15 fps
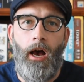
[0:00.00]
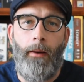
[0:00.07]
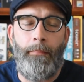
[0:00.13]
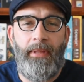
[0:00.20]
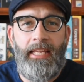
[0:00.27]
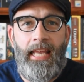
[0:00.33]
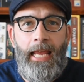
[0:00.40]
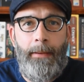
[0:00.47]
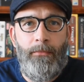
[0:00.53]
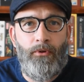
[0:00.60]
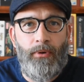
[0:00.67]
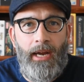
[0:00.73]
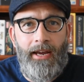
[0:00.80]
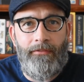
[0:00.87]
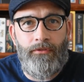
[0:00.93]
The Game
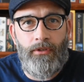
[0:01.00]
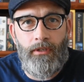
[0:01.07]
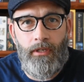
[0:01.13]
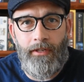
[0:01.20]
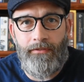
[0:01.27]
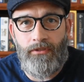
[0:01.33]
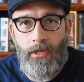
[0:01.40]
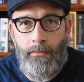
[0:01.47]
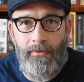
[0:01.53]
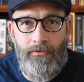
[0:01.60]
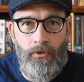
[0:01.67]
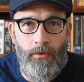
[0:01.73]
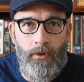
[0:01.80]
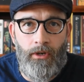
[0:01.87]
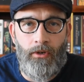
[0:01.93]
Crafter, if some of
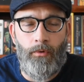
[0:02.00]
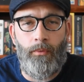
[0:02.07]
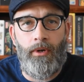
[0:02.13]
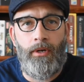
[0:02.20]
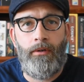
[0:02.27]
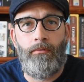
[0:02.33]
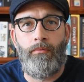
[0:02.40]
you aren't aware,